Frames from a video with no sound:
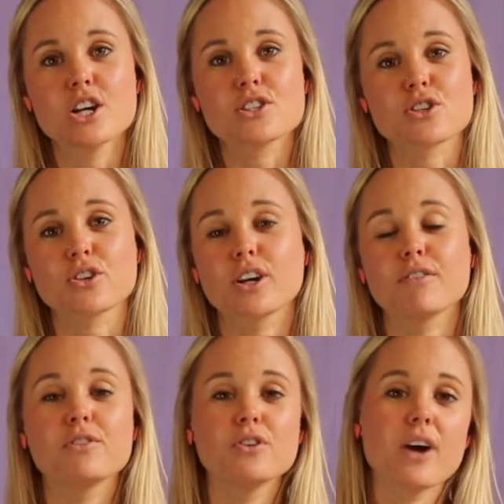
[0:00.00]
So
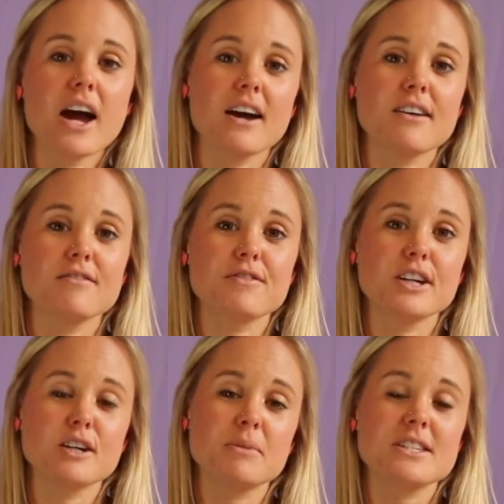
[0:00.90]
if you have
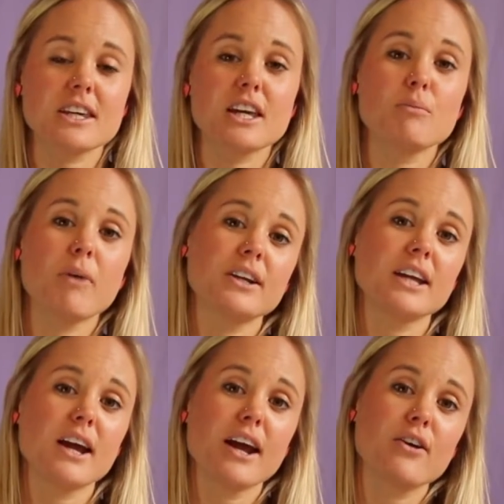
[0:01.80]
a particular
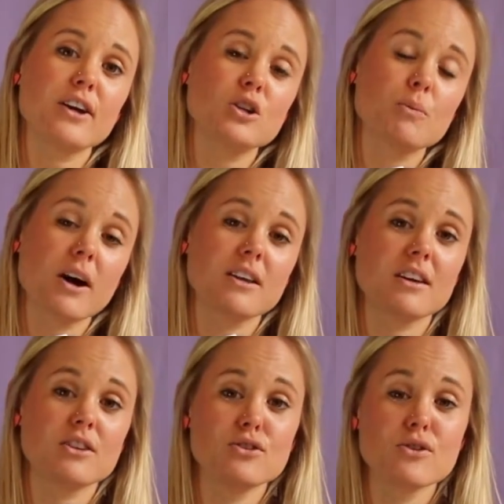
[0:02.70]
body area in your body
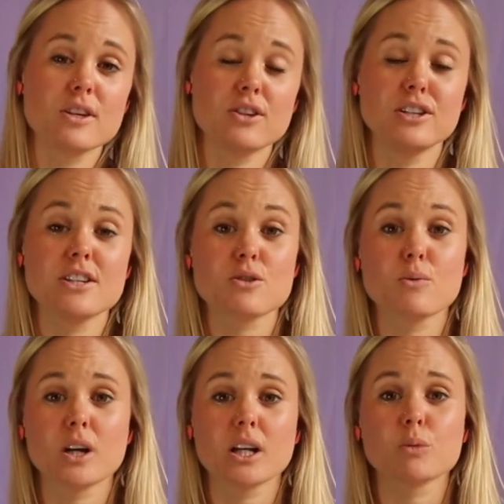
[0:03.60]
that you know that you need to
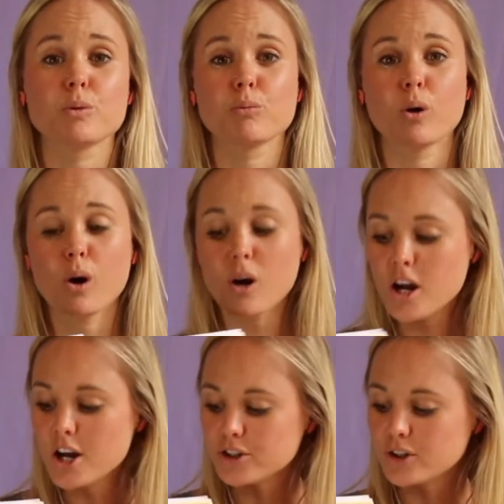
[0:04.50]
work a little bit more,
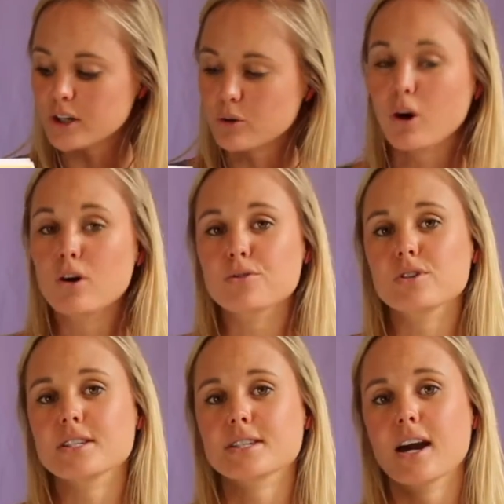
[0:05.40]
you can go through
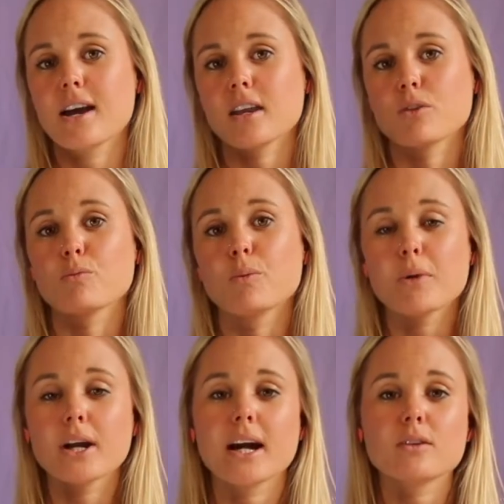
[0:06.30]
this guide and
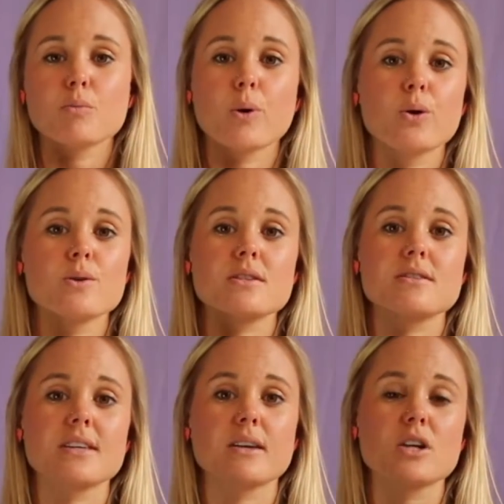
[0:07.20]
pick out the
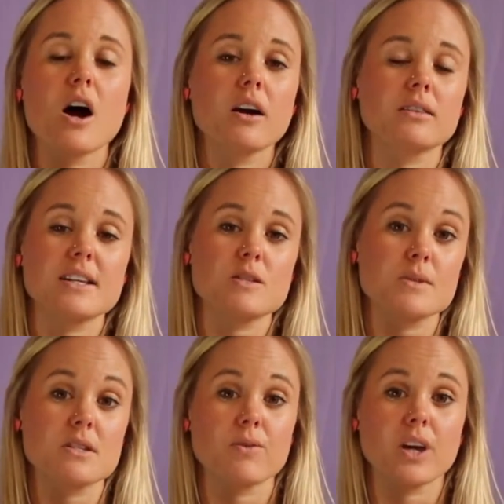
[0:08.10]
poses that target that
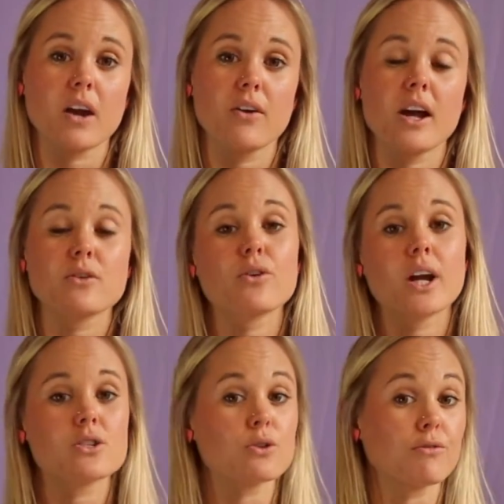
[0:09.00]
specific area and
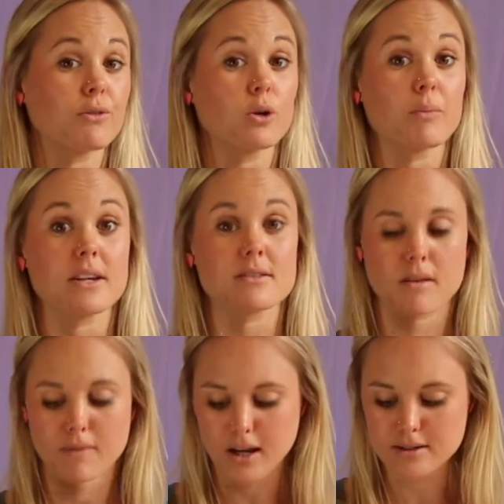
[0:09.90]
create your flow based
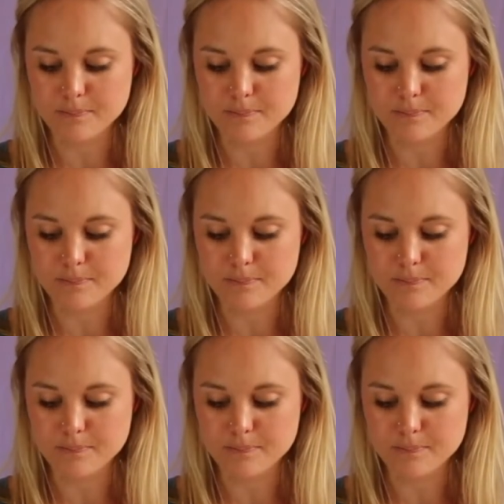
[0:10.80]
on that.